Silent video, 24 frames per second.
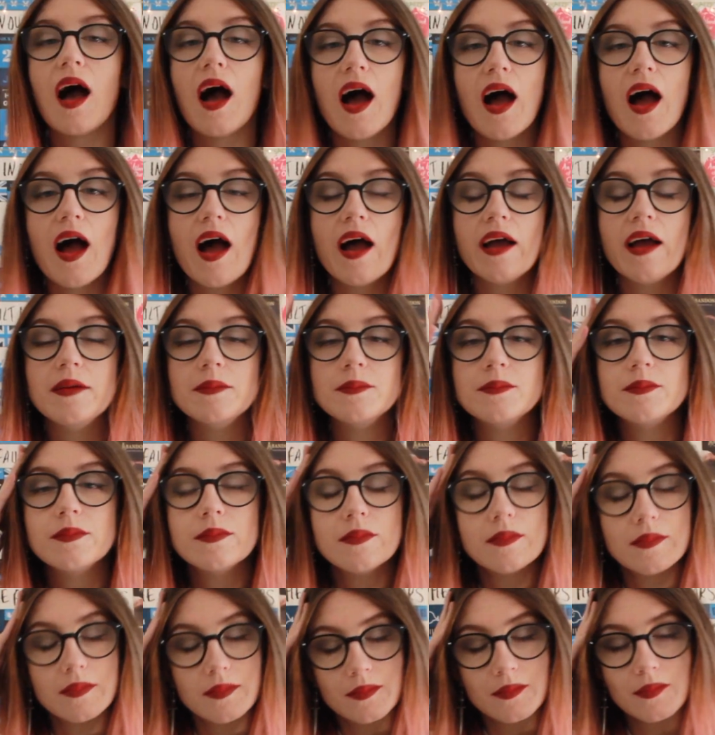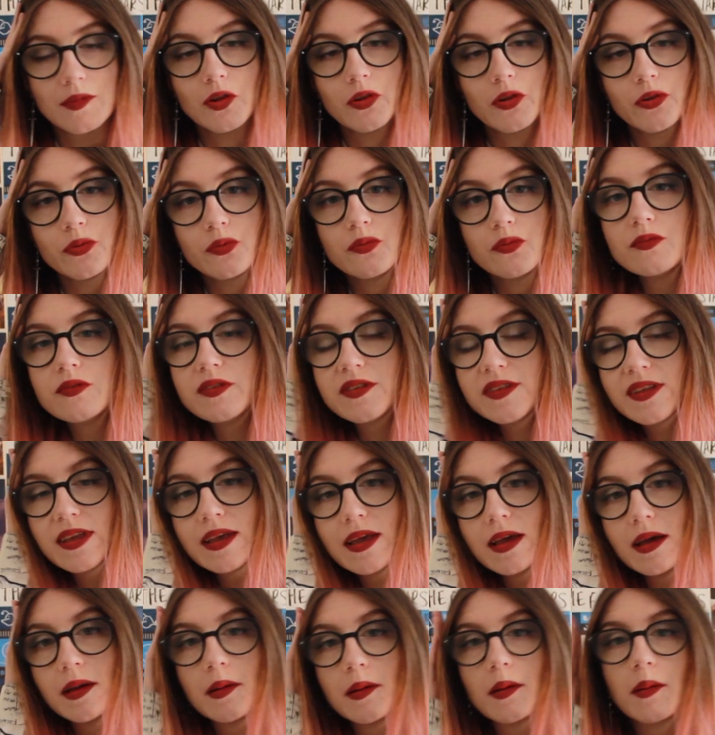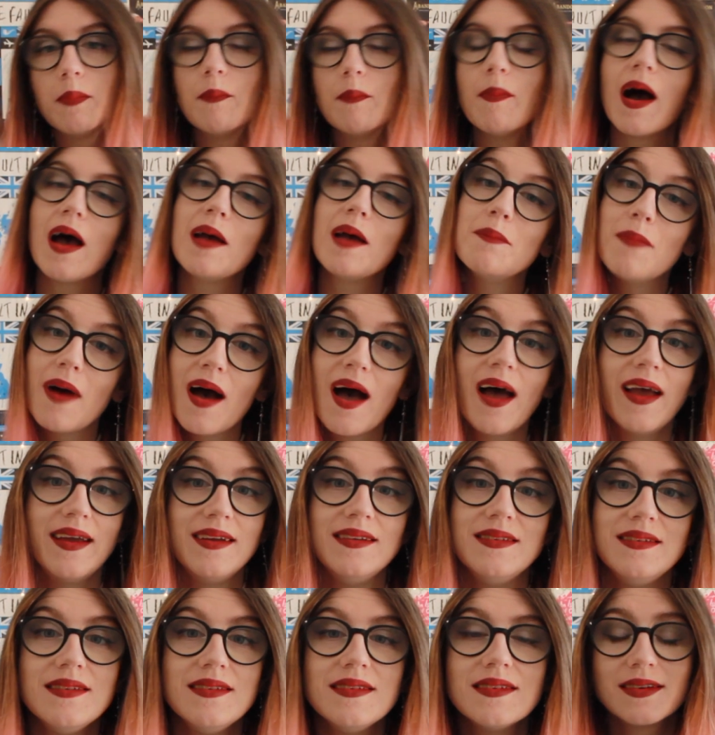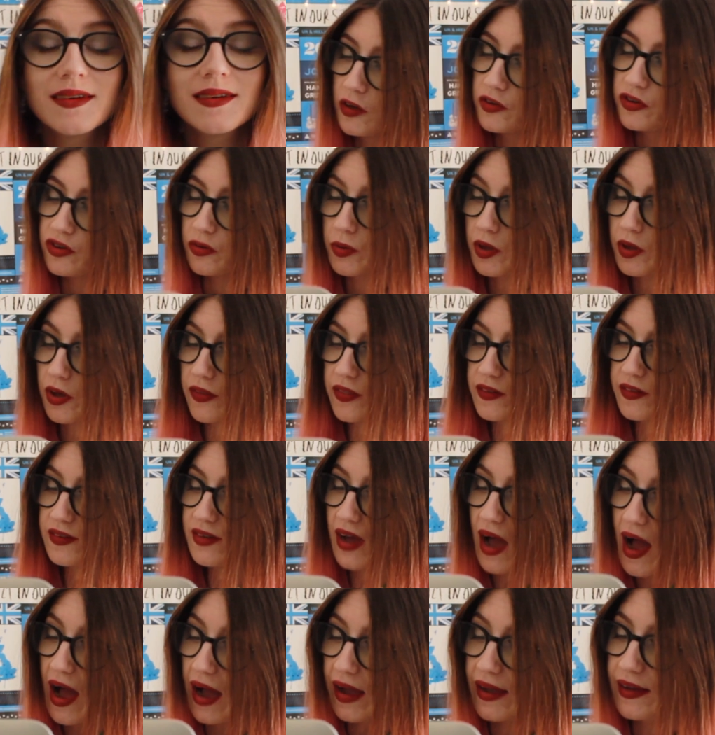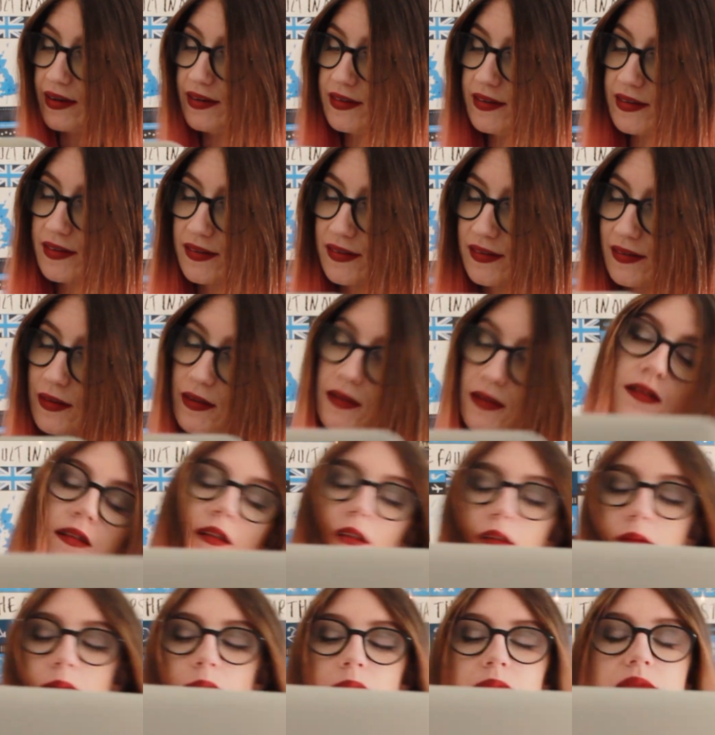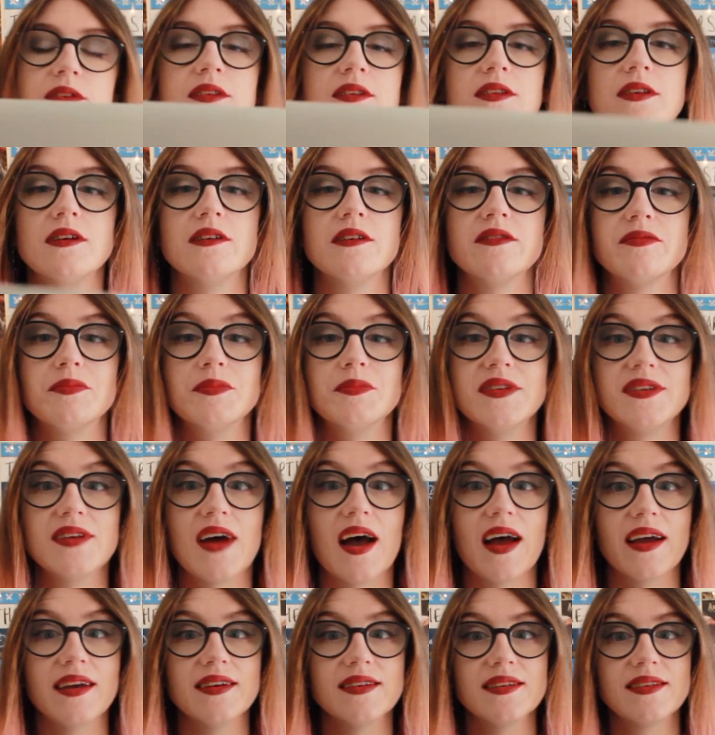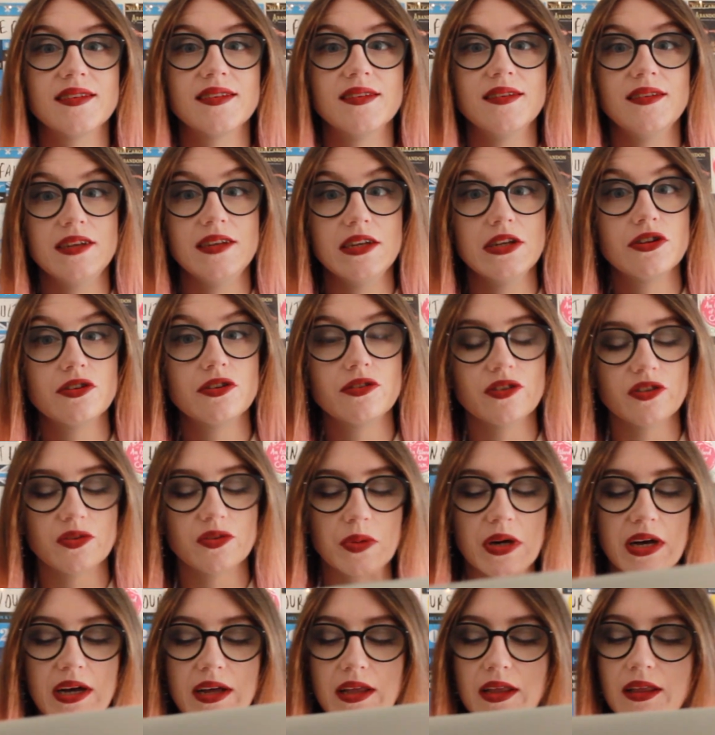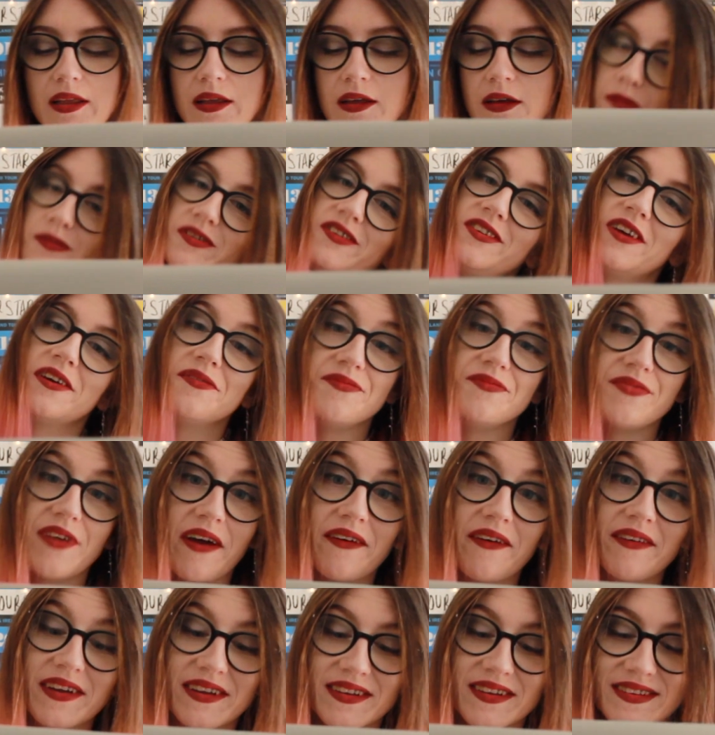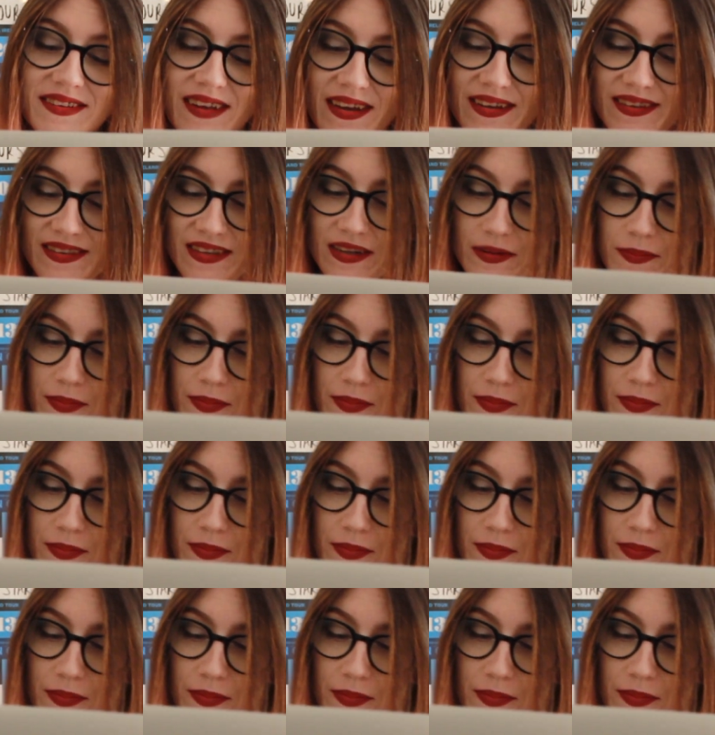I'm losing my mind. So we got the tiniest little glimpse of Matthias and Nina as well, which I'm very excited